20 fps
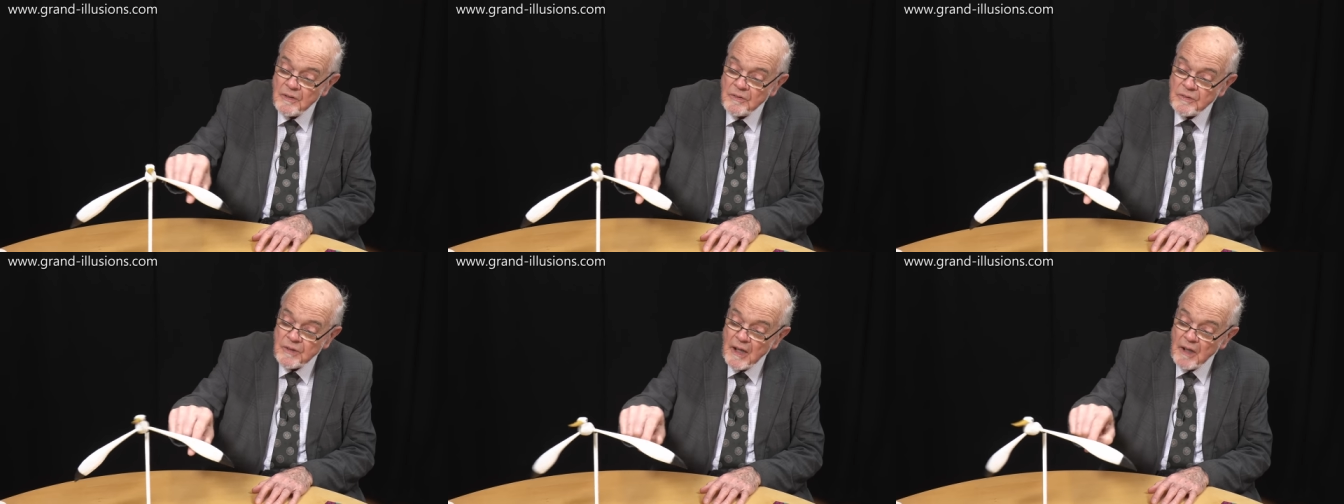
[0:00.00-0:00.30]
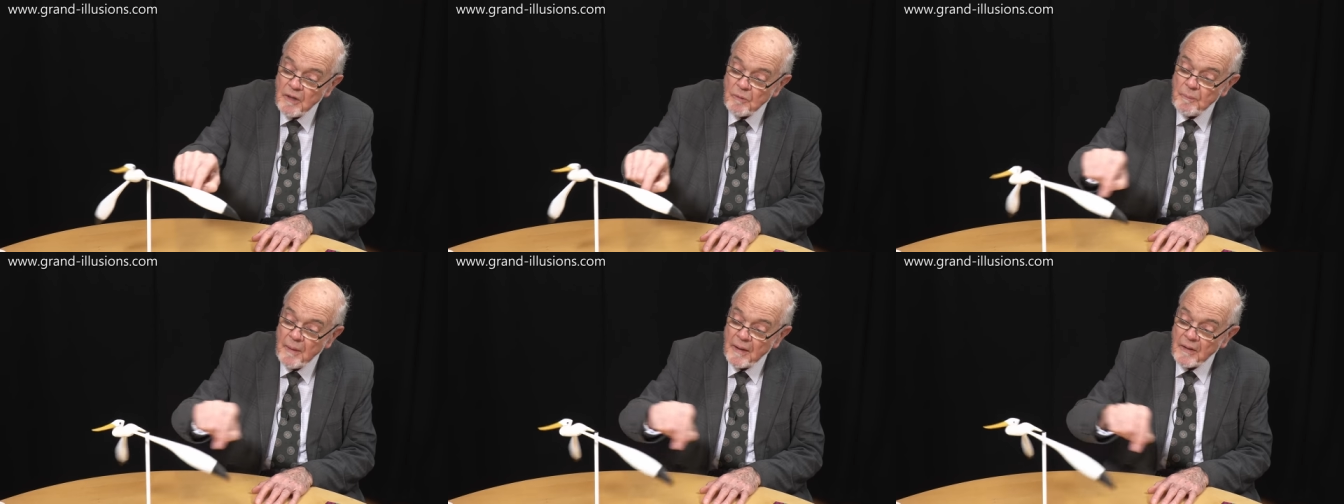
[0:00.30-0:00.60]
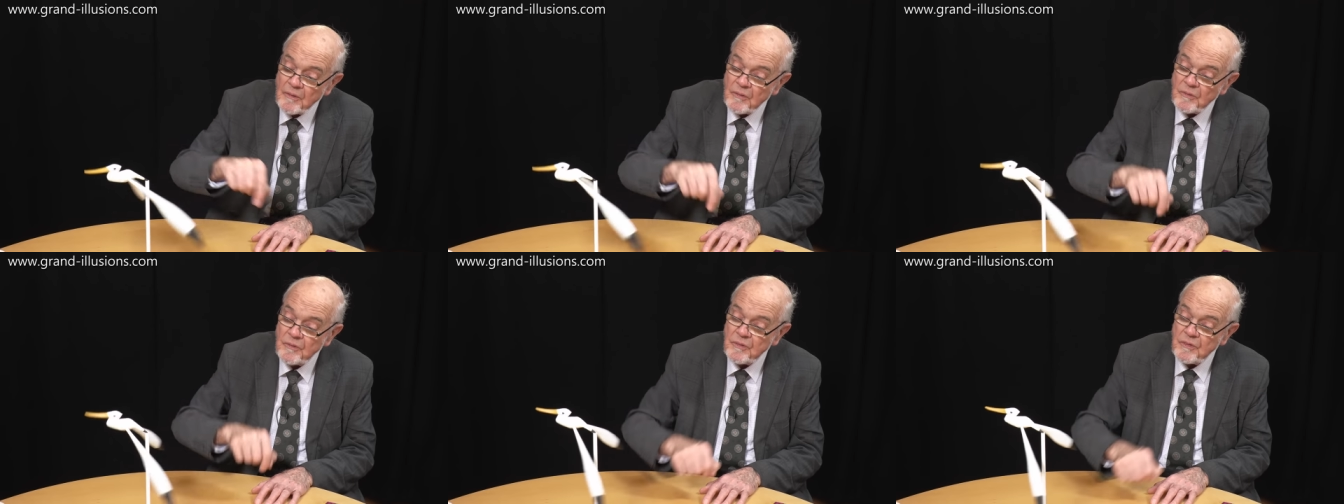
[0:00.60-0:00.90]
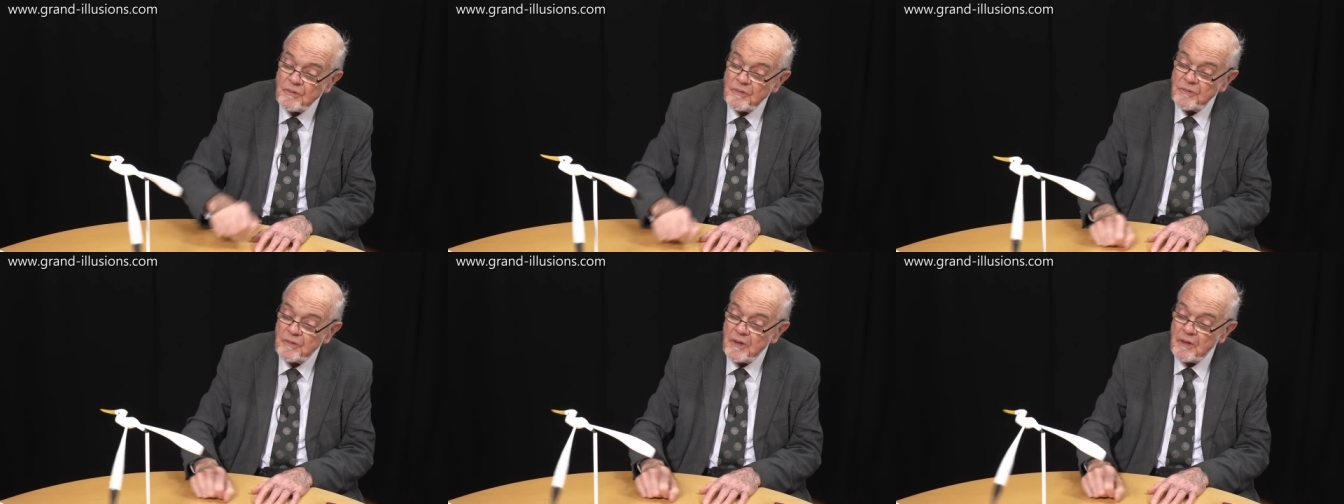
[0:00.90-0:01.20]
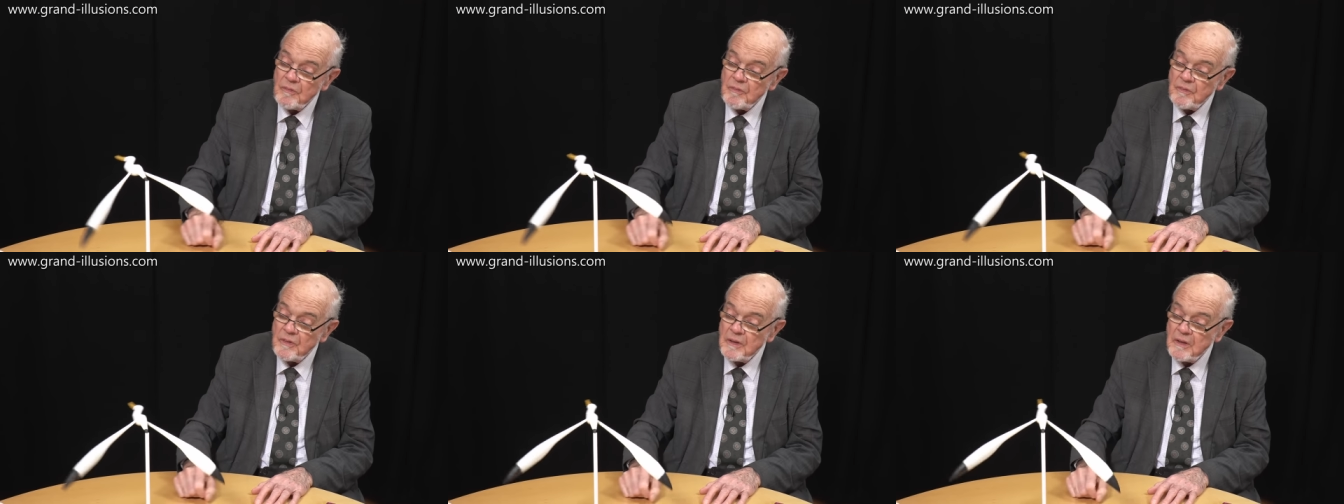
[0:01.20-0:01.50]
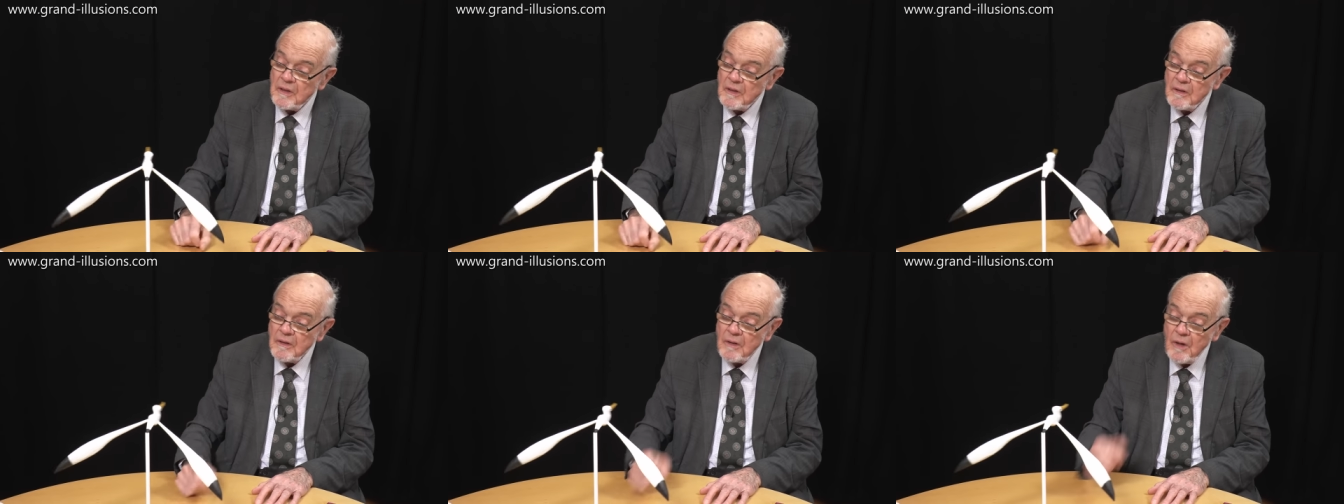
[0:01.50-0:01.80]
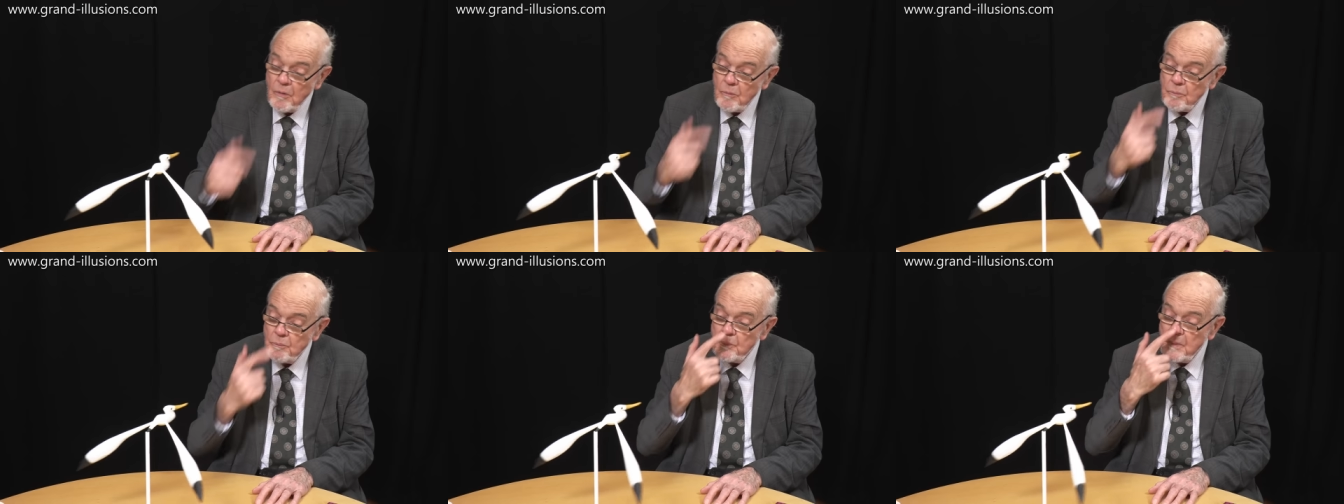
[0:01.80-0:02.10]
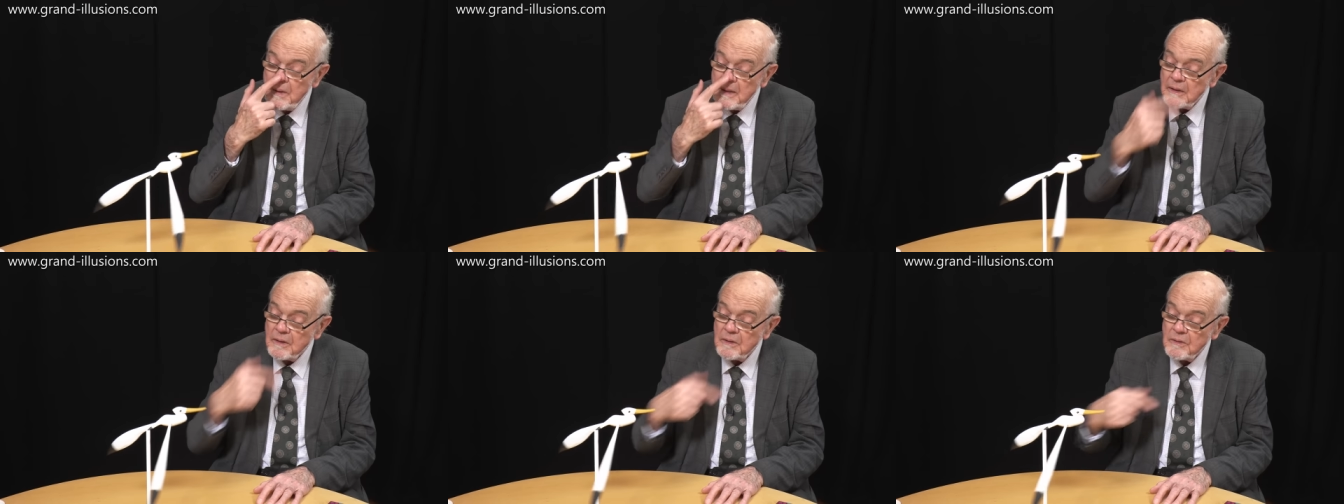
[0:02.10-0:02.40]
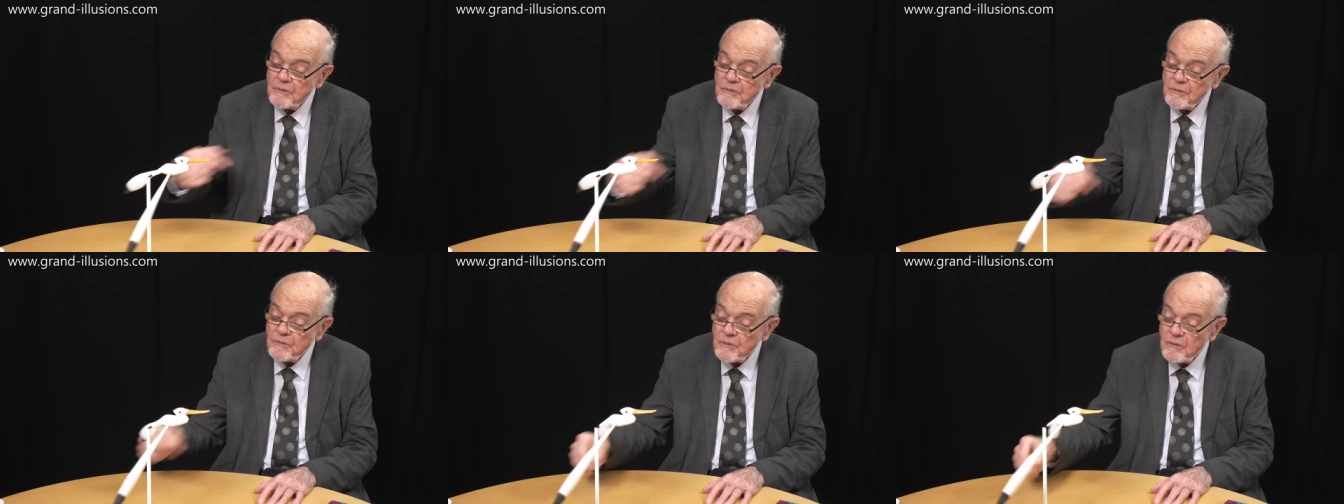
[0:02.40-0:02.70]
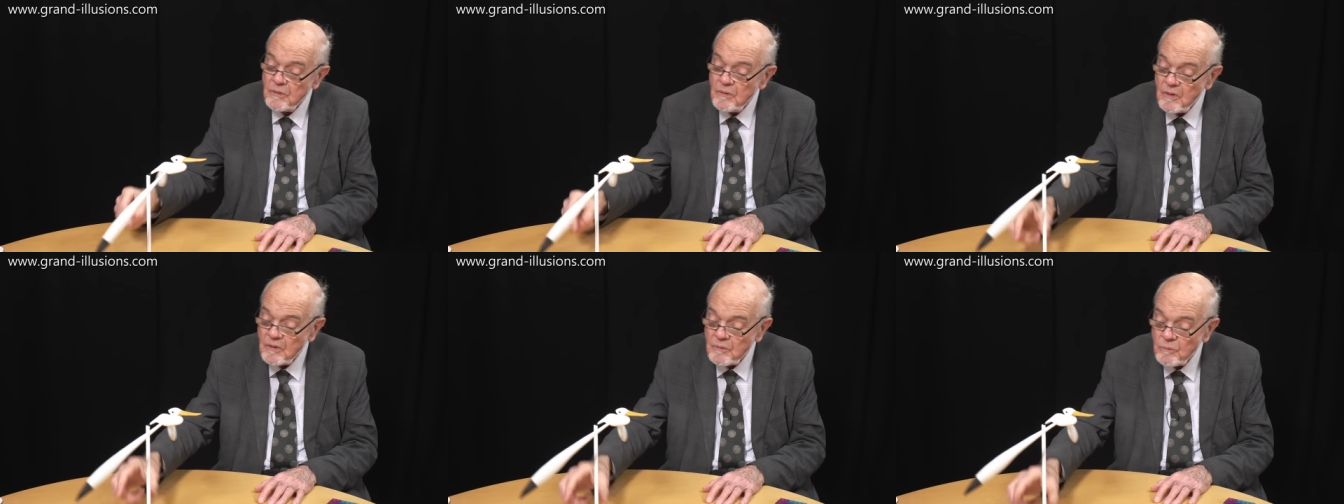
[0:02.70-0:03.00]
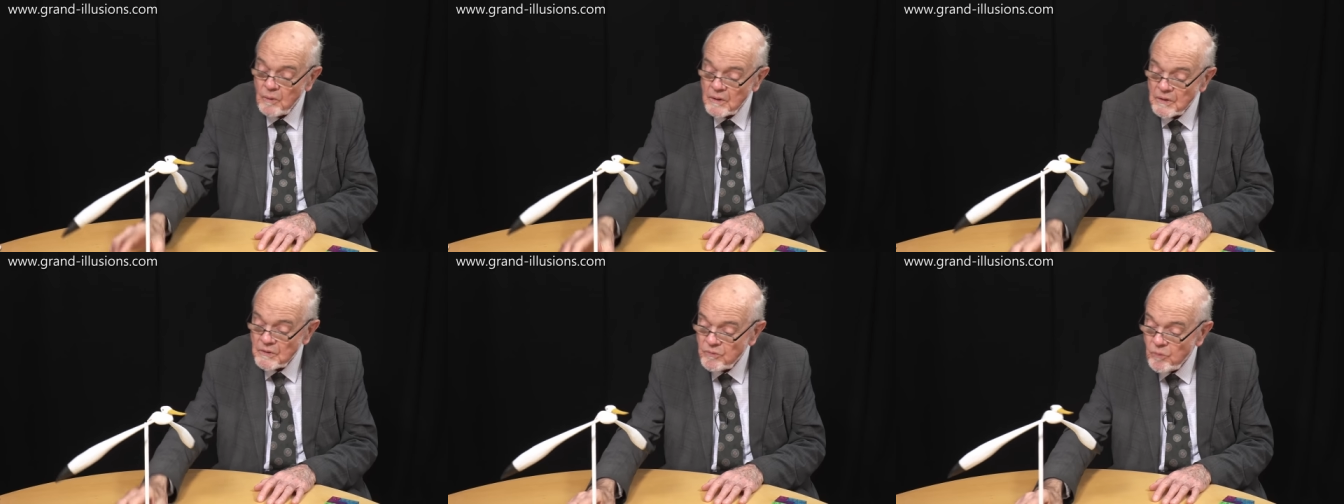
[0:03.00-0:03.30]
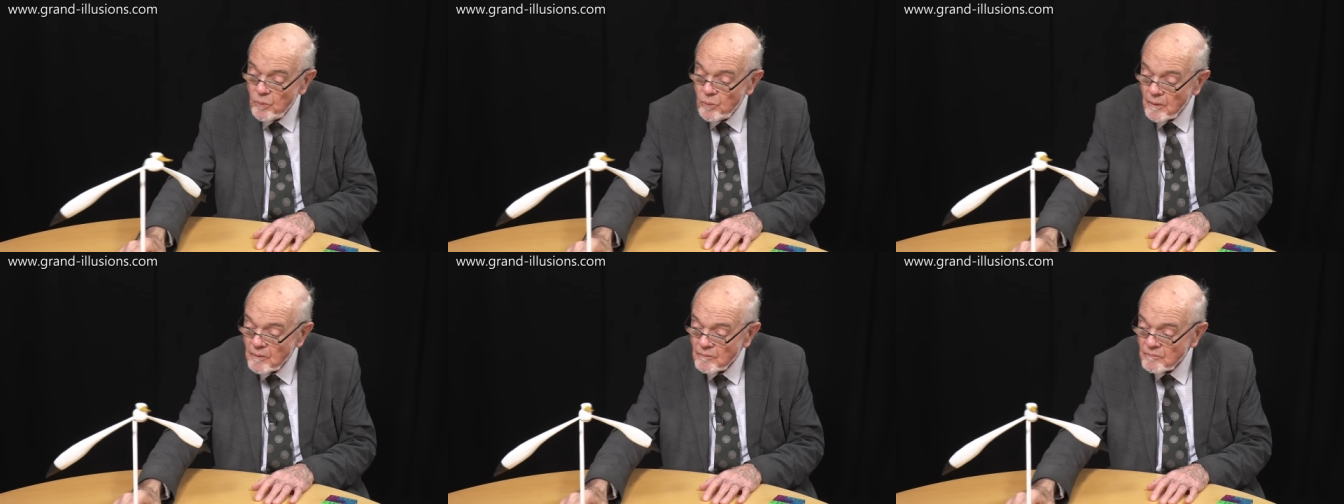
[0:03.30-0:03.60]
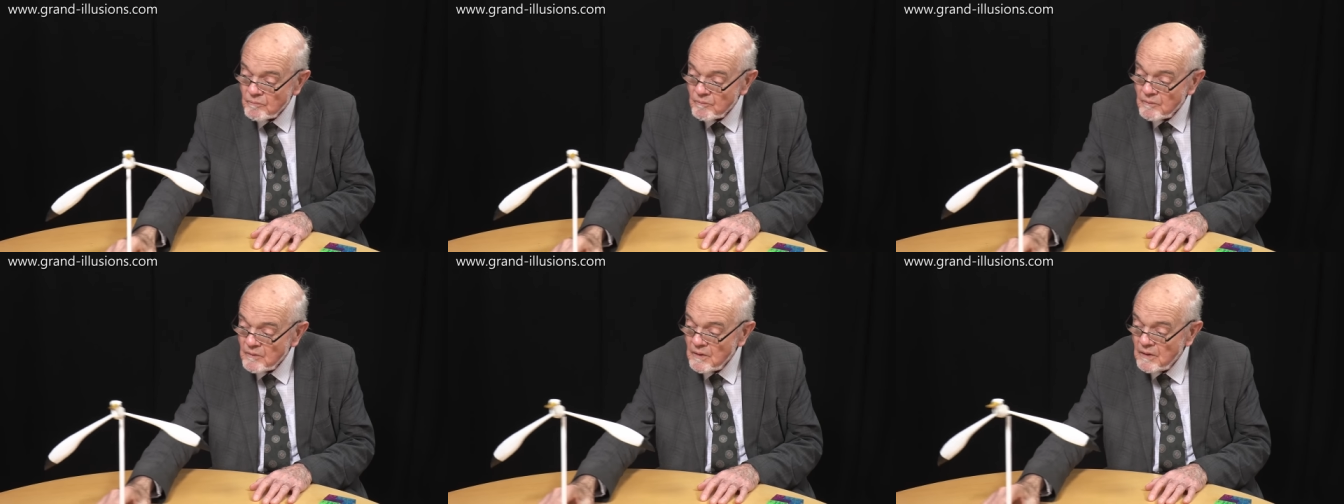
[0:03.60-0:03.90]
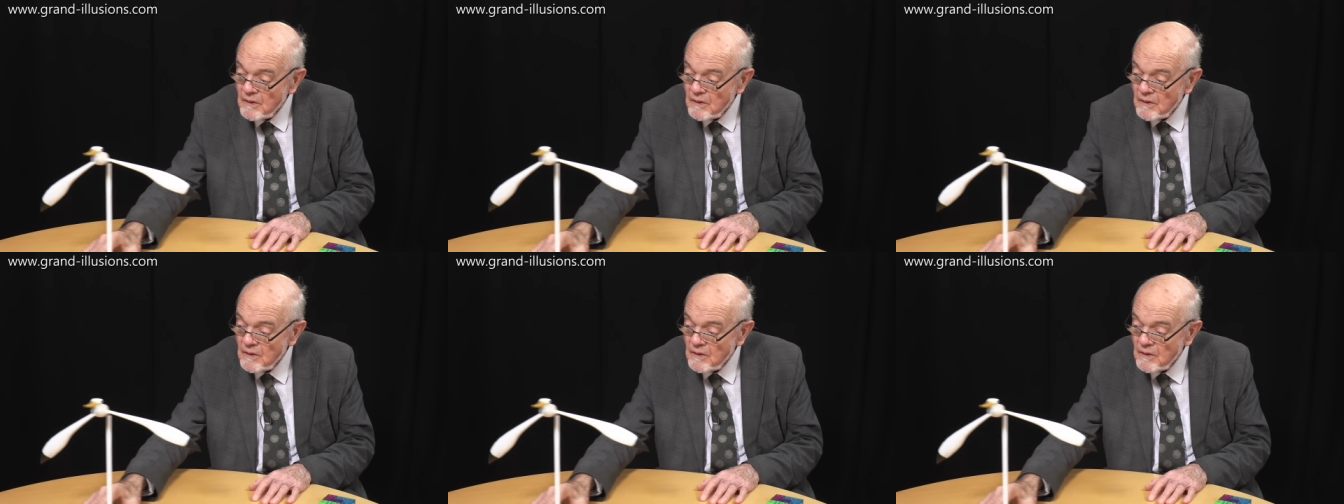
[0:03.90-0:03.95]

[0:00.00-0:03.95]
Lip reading: tail balance instead of the beak. So a wonderful one.